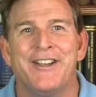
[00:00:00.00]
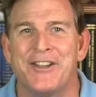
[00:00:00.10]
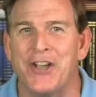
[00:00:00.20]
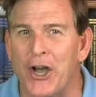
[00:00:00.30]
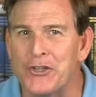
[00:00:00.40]

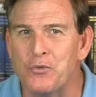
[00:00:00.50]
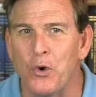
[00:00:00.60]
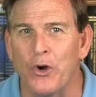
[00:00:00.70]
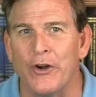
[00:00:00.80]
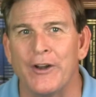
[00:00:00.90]
God's
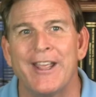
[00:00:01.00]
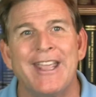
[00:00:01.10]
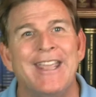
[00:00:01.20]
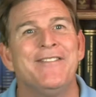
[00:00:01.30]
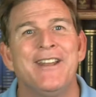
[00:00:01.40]
Word,
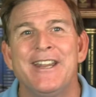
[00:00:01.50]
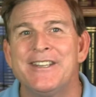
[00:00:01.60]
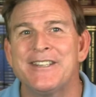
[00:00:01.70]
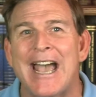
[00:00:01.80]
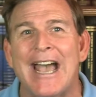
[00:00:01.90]
even in
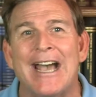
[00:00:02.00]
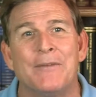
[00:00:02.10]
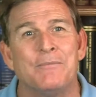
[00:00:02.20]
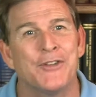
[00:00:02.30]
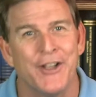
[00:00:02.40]

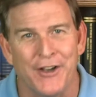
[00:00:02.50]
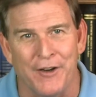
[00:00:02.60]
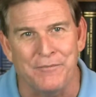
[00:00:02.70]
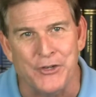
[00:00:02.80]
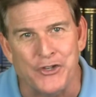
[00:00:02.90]
times
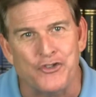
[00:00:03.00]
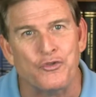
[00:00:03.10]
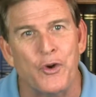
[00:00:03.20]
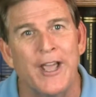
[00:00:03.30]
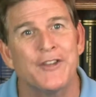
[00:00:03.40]
of
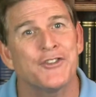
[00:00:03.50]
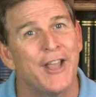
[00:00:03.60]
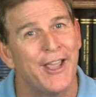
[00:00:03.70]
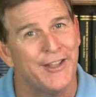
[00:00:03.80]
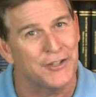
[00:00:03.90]
distress
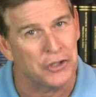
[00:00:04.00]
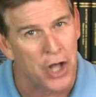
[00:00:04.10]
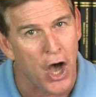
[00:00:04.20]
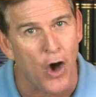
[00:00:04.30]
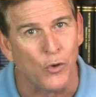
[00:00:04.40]
and
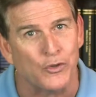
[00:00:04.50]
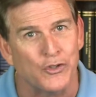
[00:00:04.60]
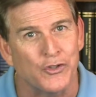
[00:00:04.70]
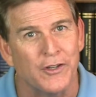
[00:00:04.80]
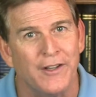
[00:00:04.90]

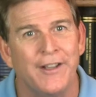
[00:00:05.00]
loss,